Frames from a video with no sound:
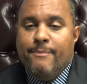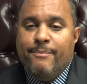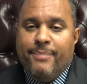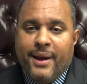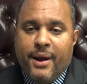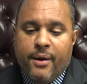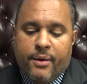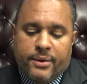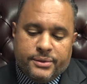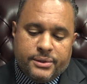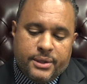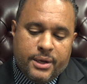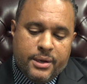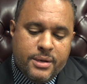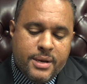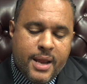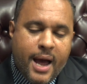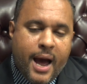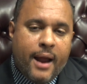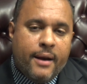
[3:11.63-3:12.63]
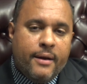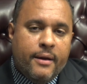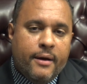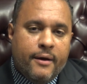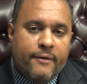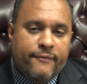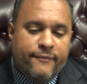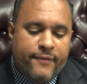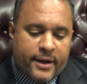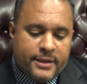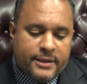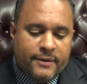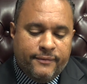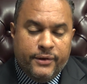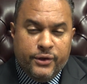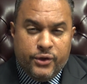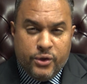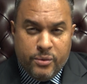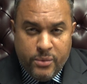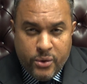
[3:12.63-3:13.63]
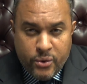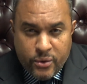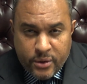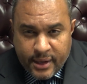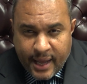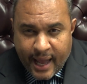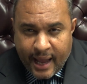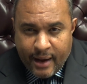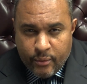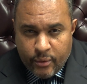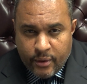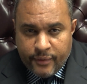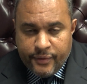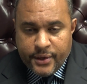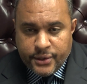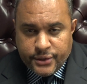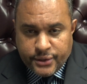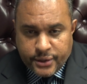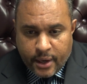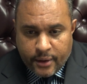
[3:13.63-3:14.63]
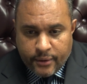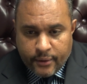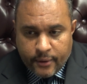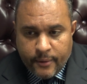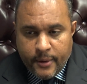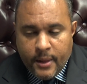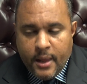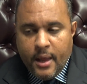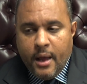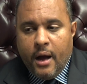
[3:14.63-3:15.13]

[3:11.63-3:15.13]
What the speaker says: parents cannot effectively communicate with each other.